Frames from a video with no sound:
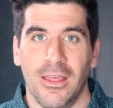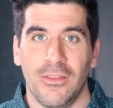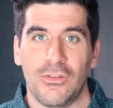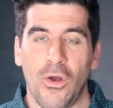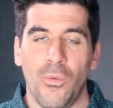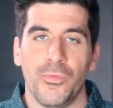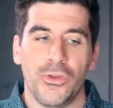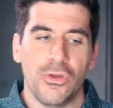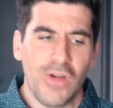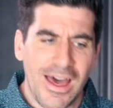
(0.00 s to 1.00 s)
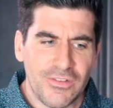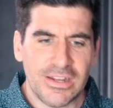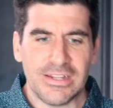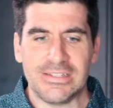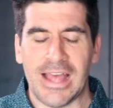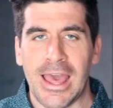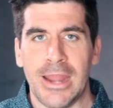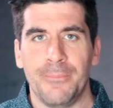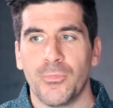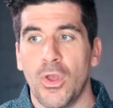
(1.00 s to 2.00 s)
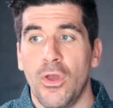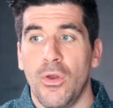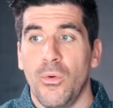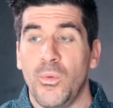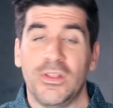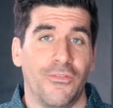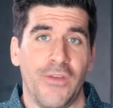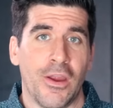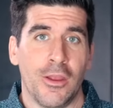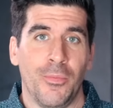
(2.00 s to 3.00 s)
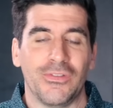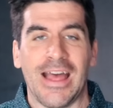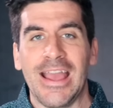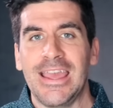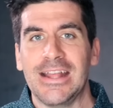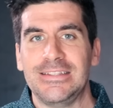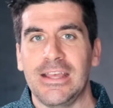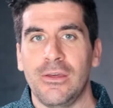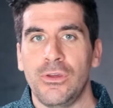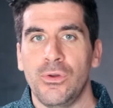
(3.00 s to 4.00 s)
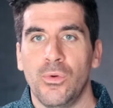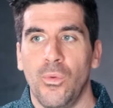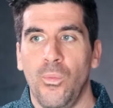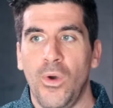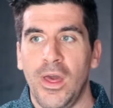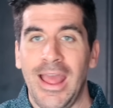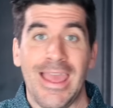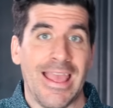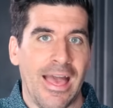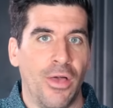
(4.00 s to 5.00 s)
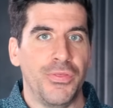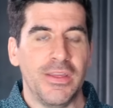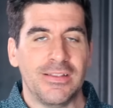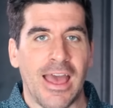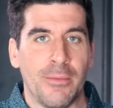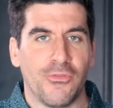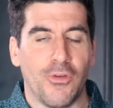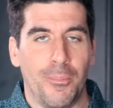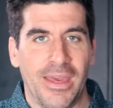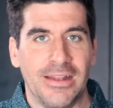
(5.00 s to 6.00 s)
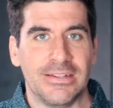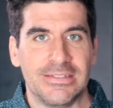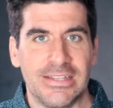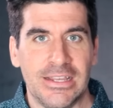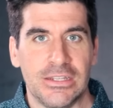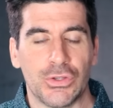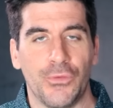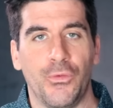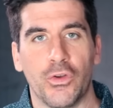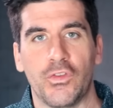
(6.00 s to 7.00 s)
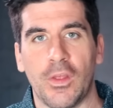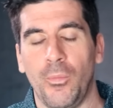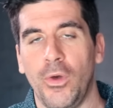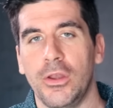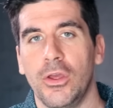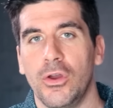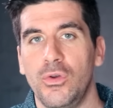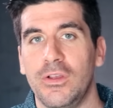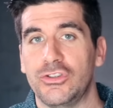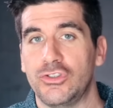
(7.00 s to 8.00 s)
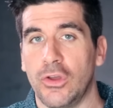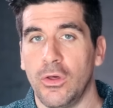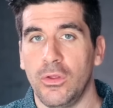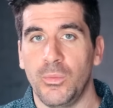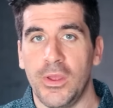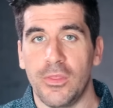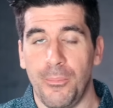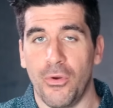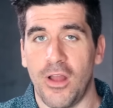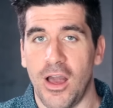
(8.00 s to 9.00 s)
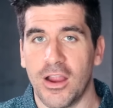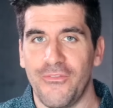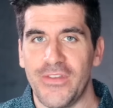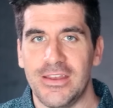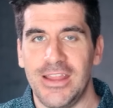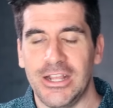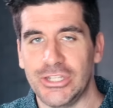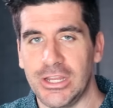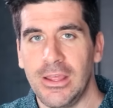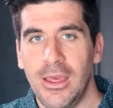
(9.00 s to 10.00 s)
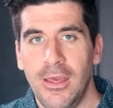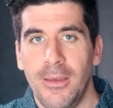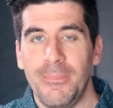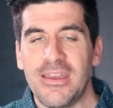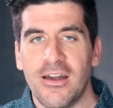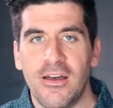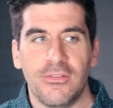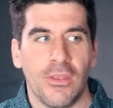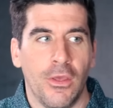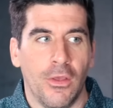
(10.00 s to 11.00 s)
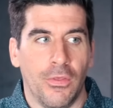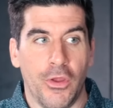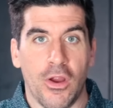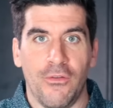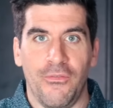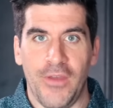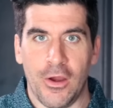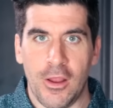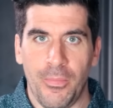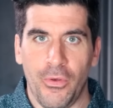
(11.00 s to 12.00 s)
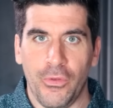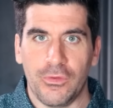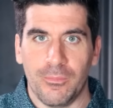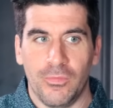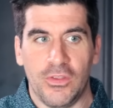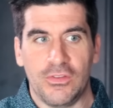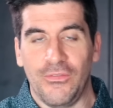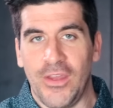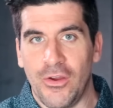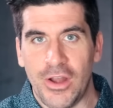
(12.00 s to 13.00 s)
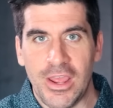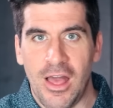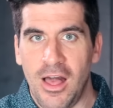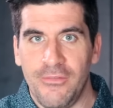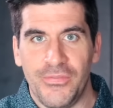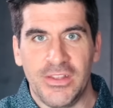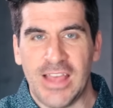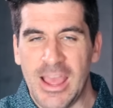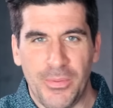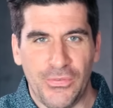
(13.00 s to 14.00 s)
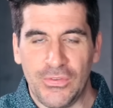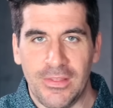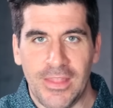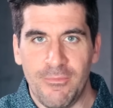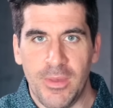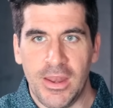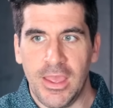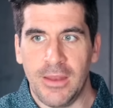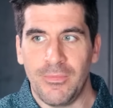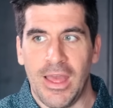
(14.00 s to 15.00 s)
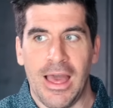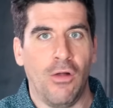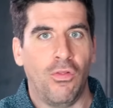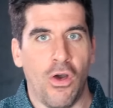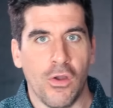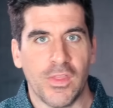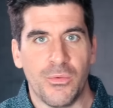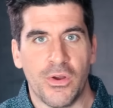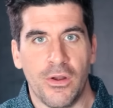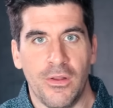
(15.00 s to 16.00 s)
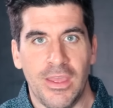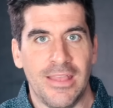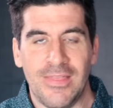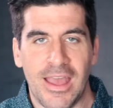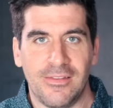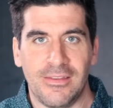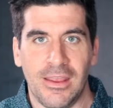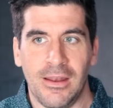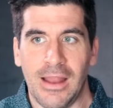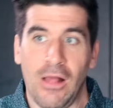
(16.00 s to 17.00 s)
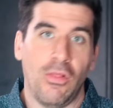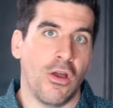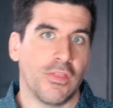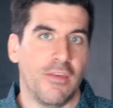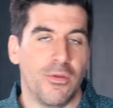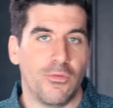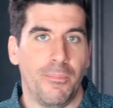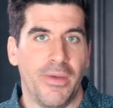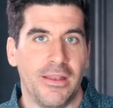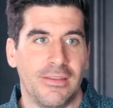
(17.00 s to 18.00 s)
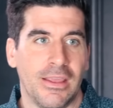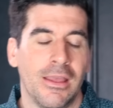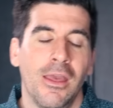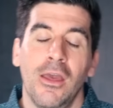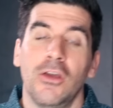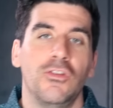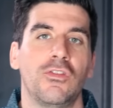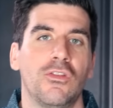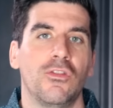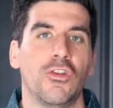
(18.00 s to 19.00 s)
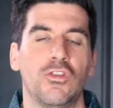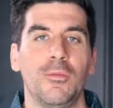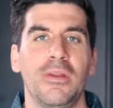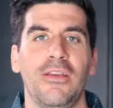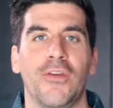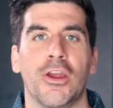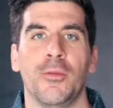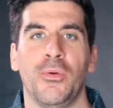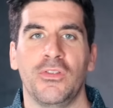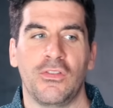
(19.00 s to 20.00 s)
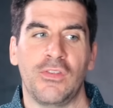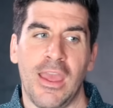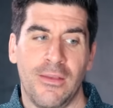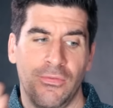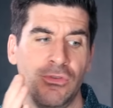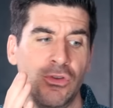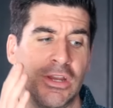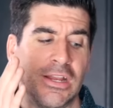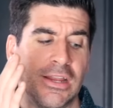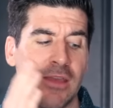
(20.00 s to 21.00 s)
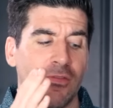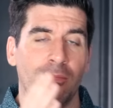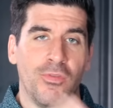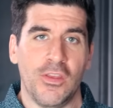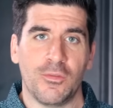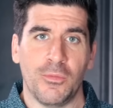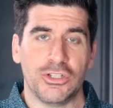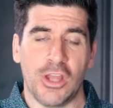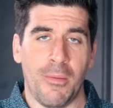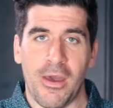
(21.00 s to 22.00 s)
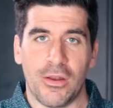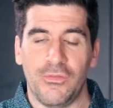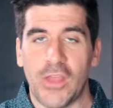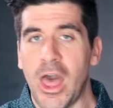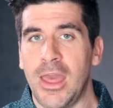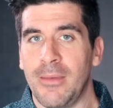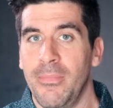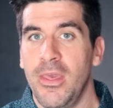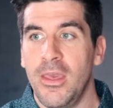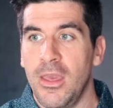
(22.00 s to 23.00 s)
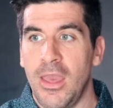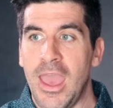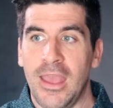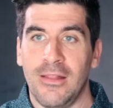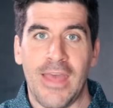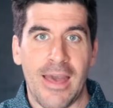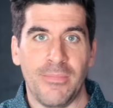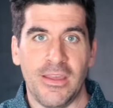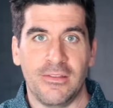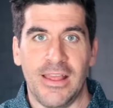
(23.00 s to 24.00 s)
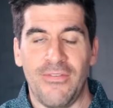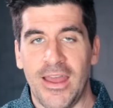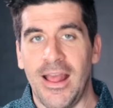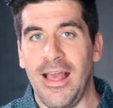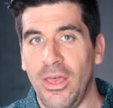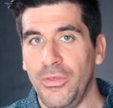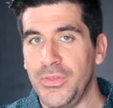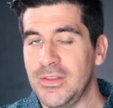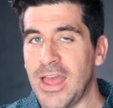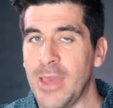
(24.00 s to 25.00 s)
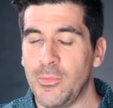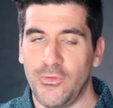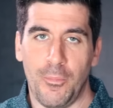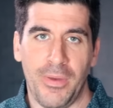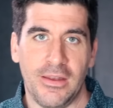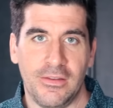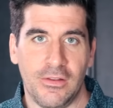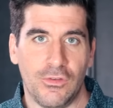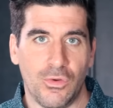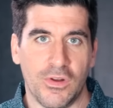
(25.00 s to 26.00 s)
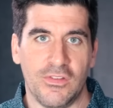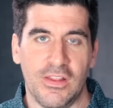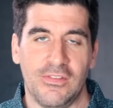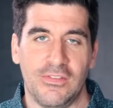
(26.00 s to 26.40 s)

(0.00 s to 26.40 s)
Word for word: So you'll have to decide with the variables. I can't tell you what a healthy time of repentance is for someone who has struggled with a pornography addiction, because there are variables, the severity of the type of sin they've been in, how long they were in that sin, how long they've been repenting. Just there's too many variables to say you need to give them this much amount of time, and that means they've had a healthy time of repentance towards this